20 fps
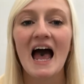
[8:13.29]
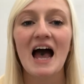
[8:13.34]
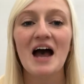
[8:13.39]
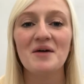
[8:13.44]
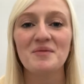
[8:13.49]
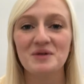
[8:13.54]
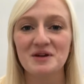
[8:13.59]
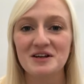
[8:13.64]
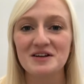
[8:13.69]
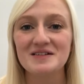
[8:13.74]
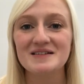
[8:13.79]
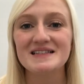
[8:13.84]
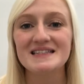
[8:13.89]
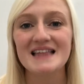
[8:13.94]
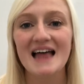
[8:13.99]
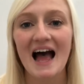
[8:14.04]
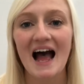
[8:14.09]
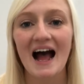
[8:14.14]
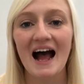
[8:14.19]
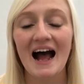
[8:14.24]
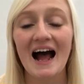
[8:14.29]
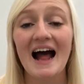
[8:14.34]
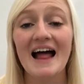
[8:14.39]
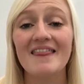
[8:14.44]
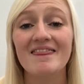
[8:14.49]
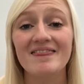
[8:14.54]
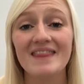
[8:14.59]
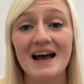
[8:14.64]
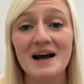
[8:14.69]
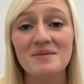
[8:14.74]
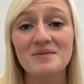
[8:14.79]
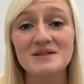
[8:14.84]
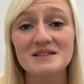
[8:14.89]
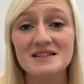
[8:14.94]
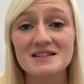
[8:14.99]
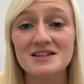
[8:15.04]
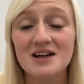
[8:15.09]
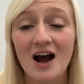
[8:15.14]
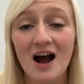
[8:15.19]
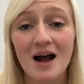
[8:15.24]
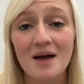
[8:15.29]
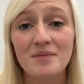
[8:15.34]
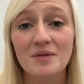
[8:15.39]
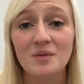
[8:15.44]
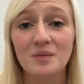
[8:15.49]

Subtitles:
and we used that, and that was the time